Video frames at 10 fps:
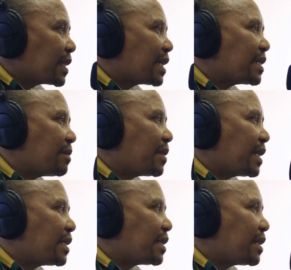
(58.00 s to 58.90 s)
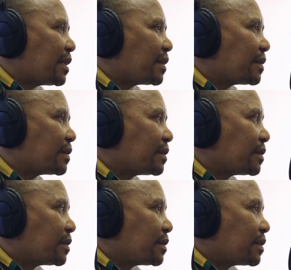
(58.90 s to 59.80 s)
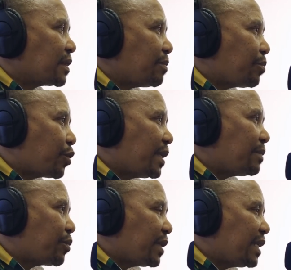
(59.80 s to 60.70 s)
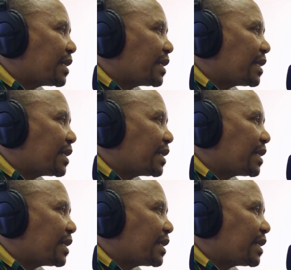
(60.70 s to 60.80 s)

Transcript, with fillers: except that uh, politically